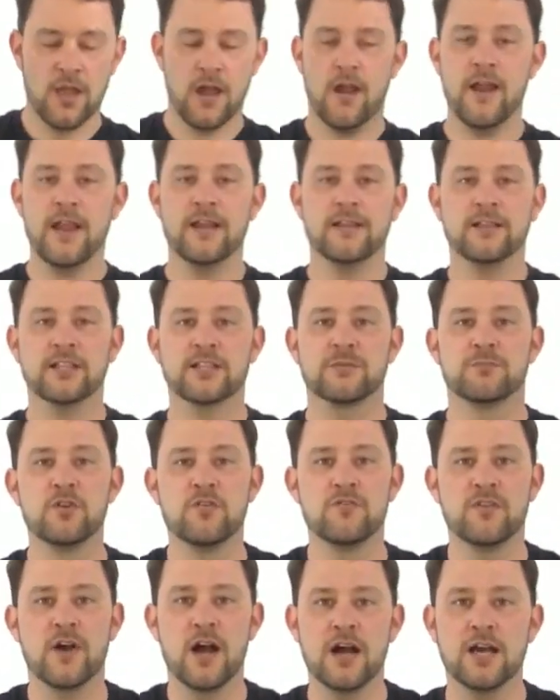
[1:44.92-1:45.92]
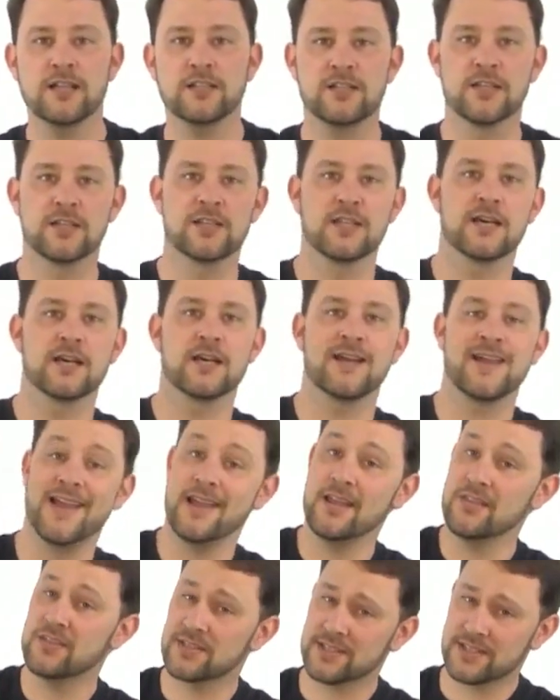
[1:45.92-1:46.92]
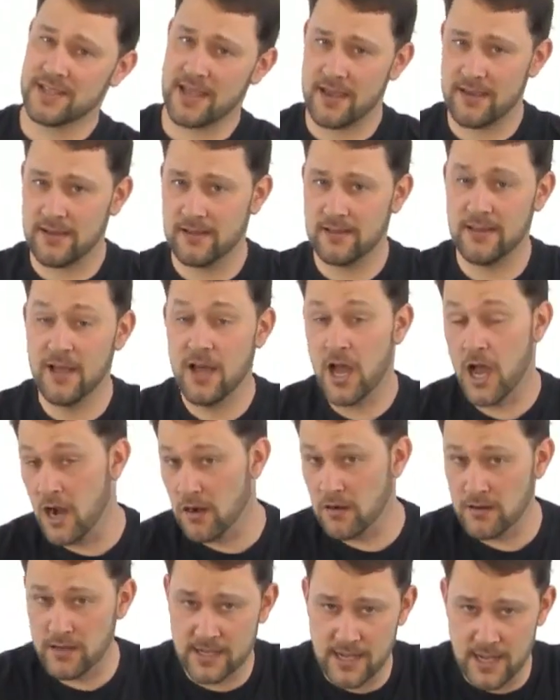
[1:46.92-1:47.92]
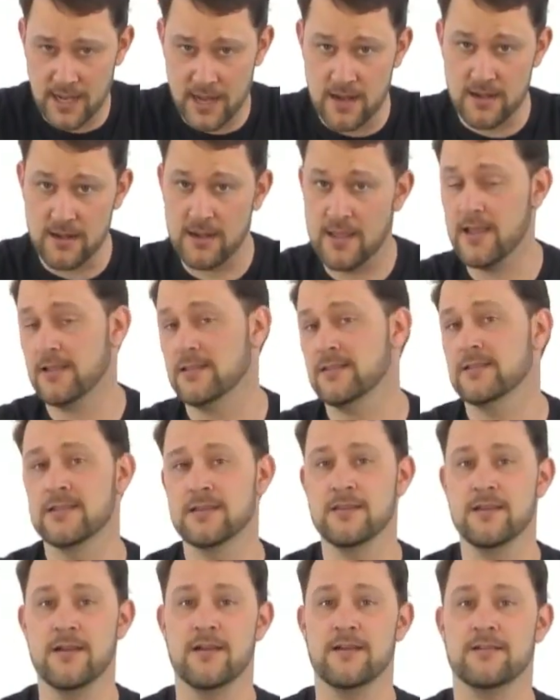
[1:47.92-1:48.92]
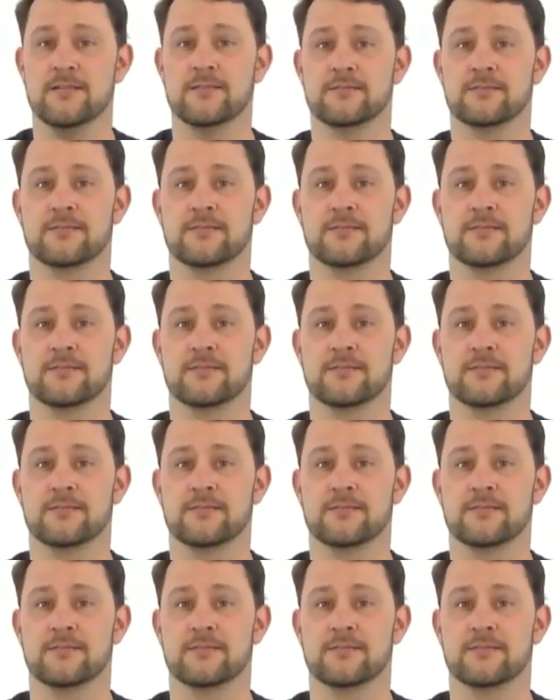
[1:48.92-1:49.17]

Alright, let's move on to the 8th scale Hurricane XTR.